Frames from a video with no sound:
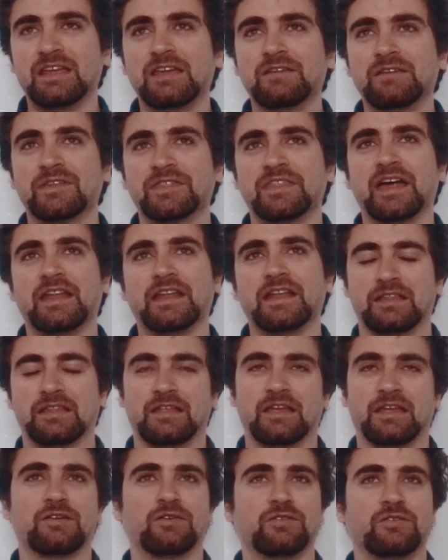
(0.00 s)
even then, it,
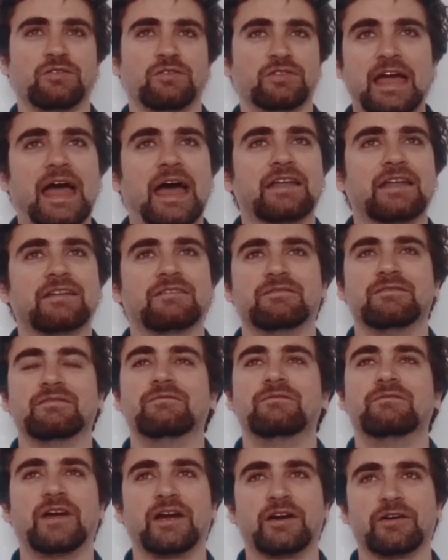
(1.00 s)
it only had
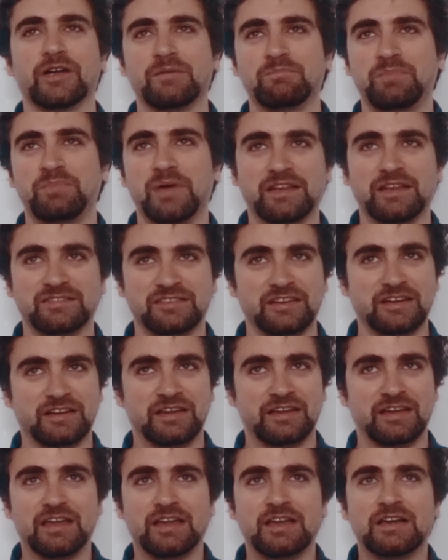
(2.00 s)
very basic
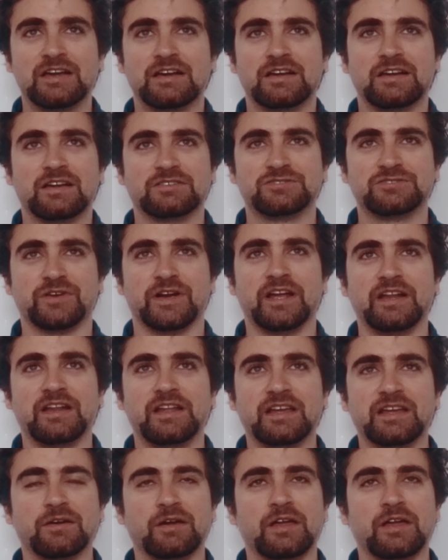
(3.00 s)
training.